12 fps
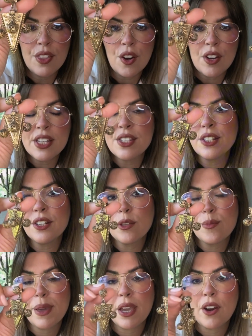there is
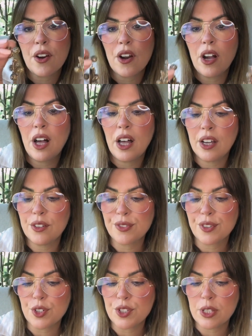another pair on
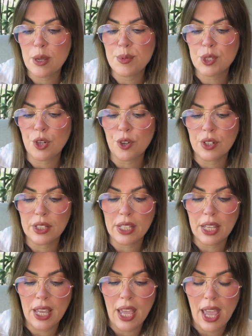First Dibs
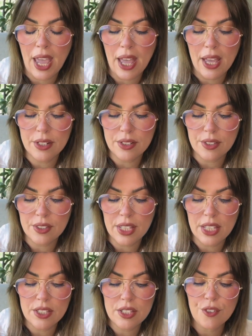currently, and
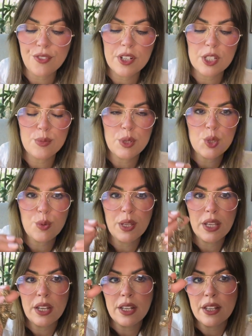the difference
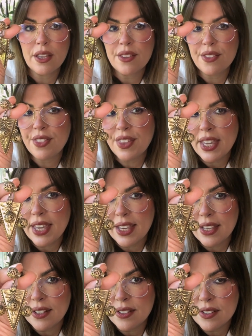between
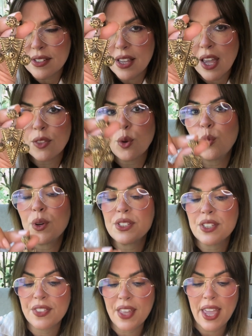these and the
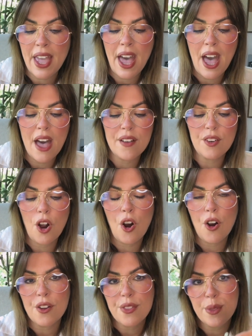ones that they have
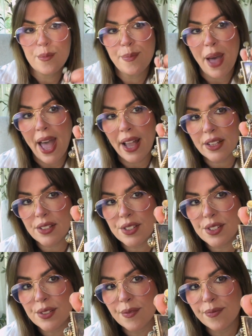are the
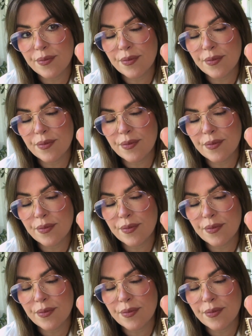backs.